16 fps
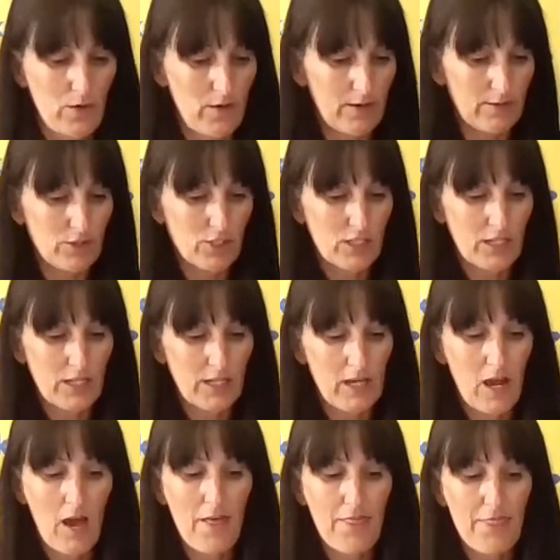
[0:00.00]
I'm just going to
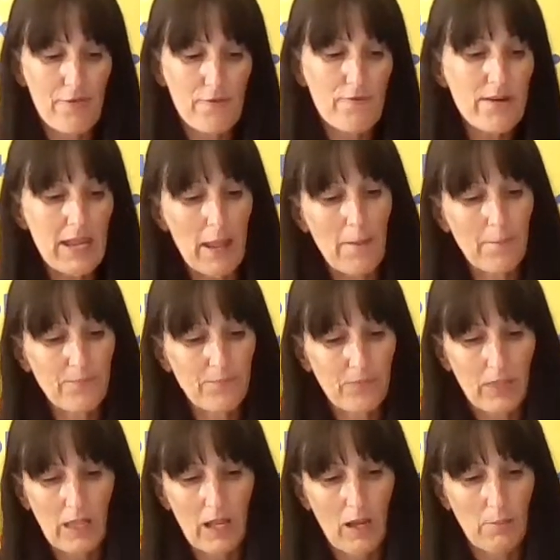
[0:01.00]
cut 3,
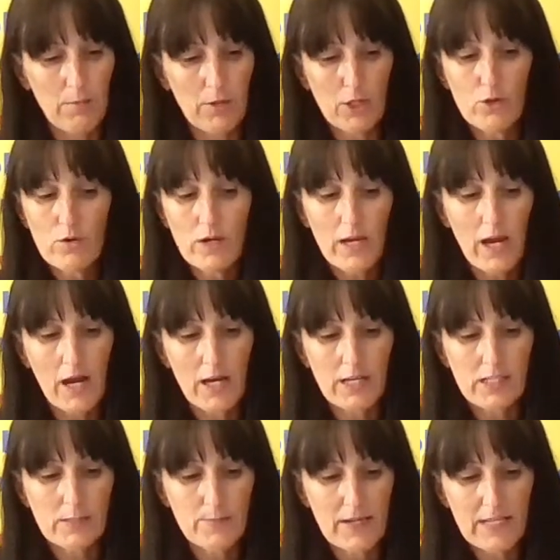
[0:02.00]
but you can cut
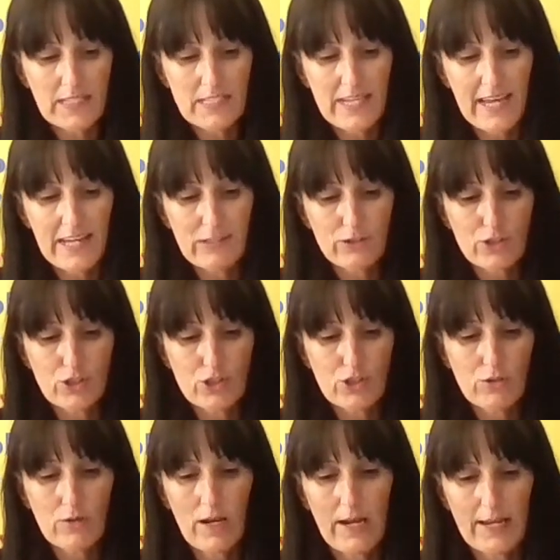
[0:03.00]
as many tails as
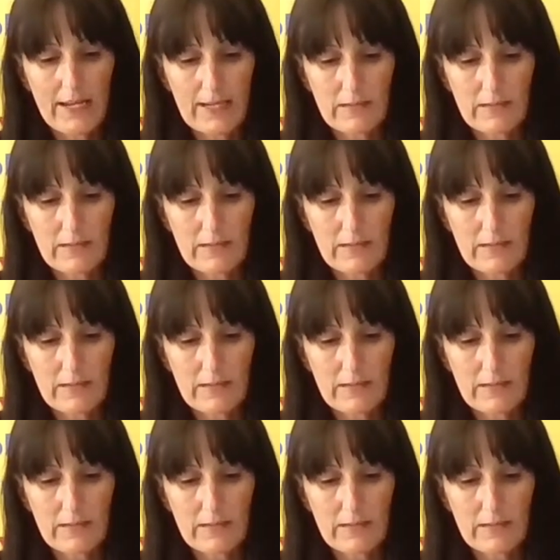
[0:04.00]
you like.